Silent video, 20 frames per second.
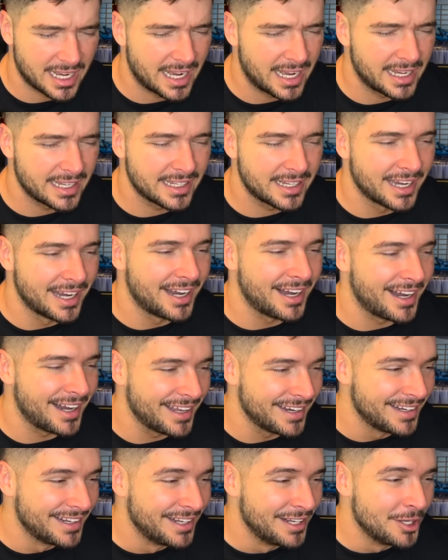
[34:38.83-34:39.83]
I
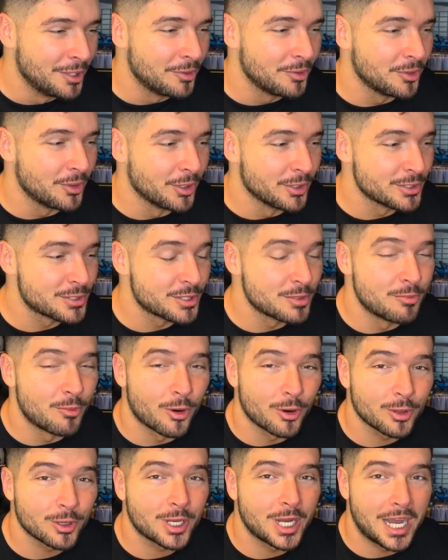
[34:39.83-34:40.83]
got those
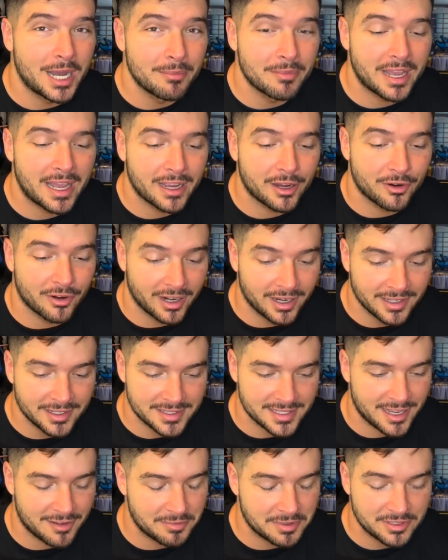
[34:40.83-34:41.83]
Mortal Kombat
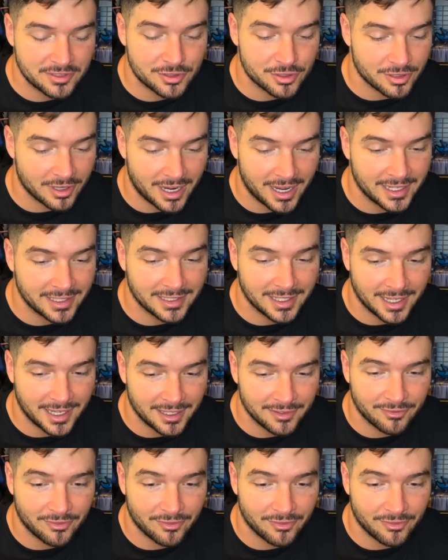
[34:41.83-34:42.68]
grails I've been trying to hunt